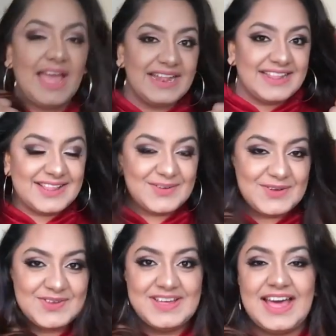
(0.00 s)
And
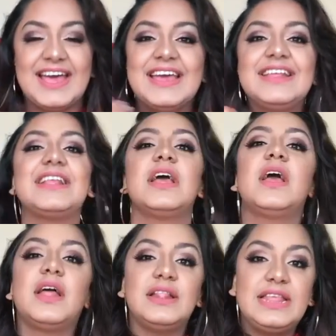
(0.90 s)
so you guys,
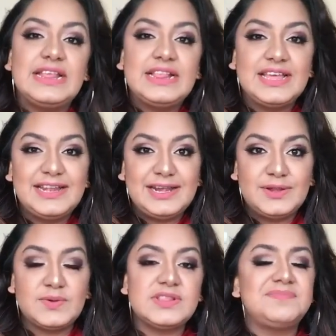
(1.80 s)
this
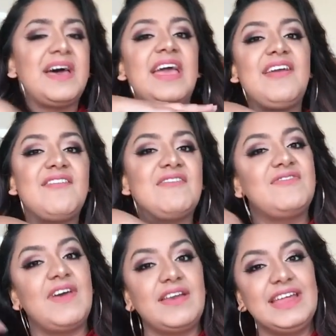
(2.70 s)
concludes my
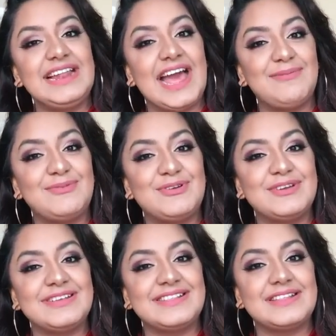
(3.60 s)
very
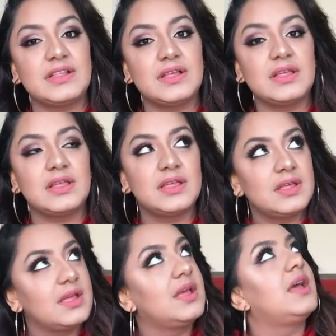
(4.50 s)
glamorous
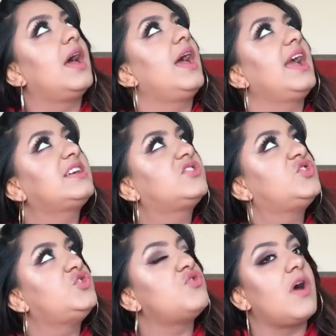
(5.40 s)

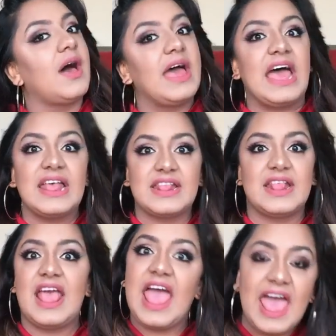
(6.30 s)
extra as
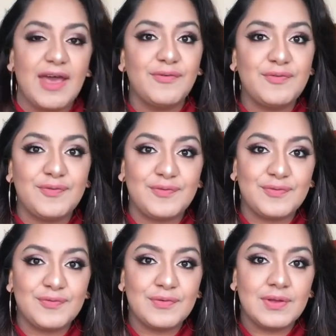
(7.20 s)
F
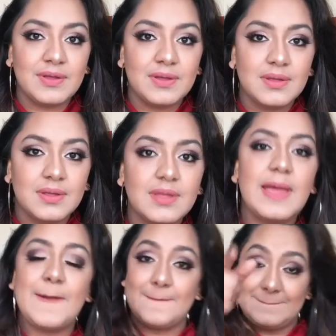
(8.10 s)

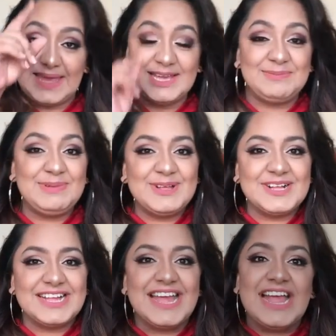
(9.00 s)
makeup look.